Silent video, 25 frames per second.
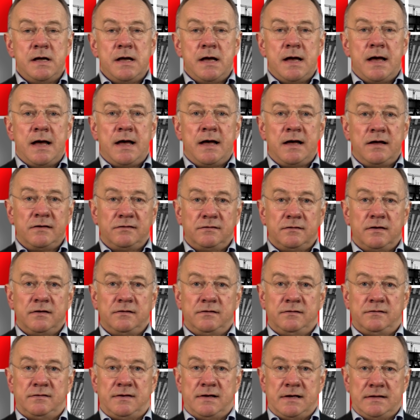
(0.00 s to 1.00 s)
As I
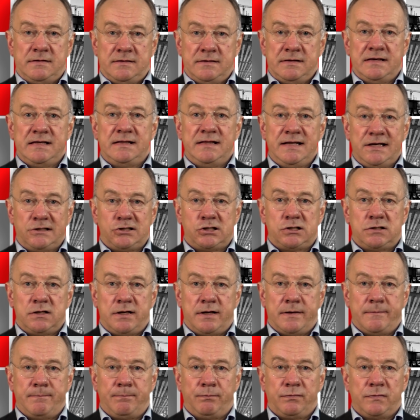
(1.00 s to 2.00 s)
said
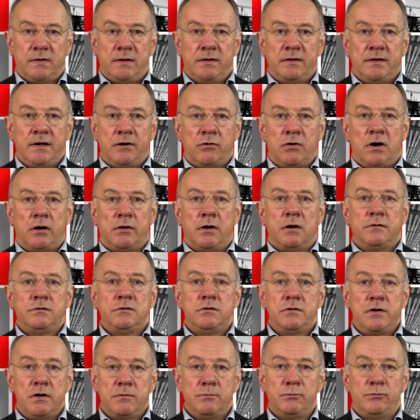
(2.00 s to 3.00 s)
initially, there are a
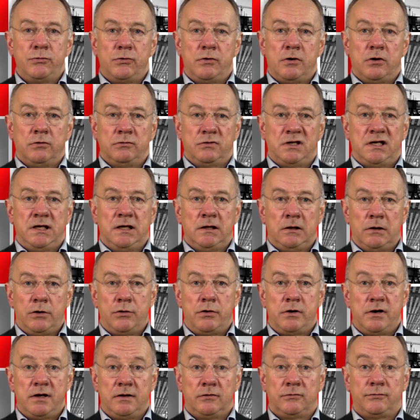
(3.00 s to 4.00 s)
number of key
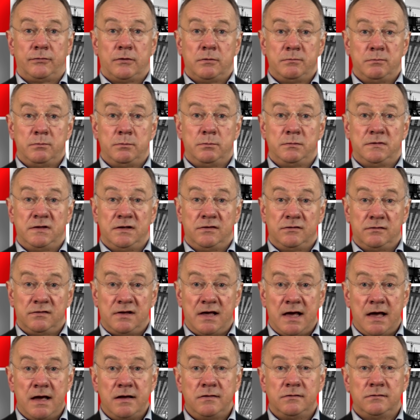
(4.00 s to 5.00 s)
learnings from this
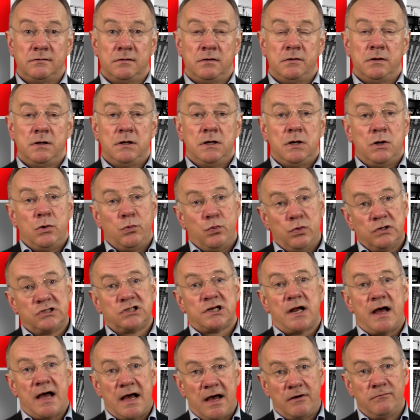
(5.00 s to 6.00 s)
case which
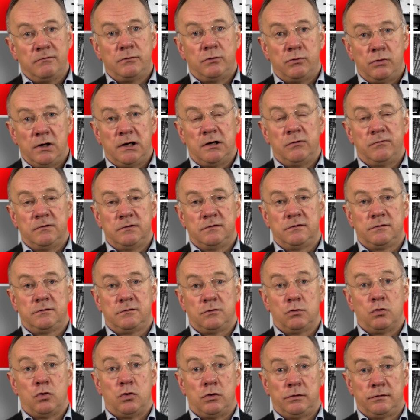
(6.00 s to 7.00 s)
have relevance
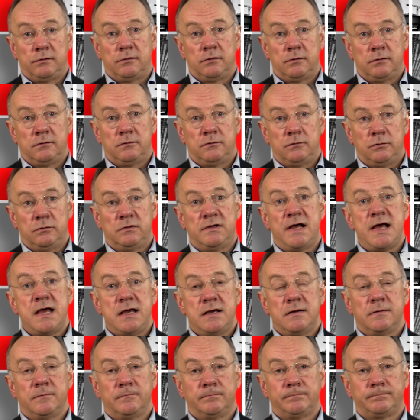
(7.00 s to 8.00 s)
also
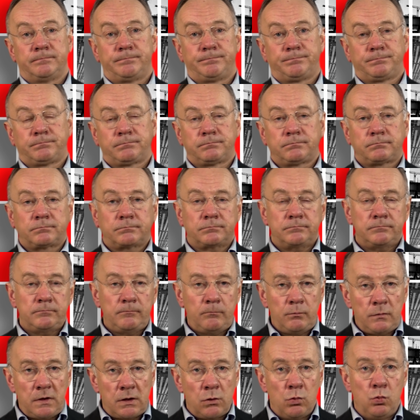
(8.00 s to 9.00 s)
today.
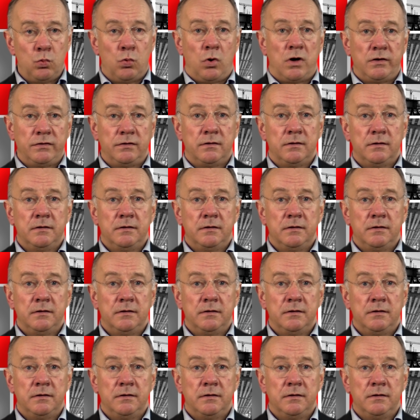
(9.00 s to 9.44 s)
1.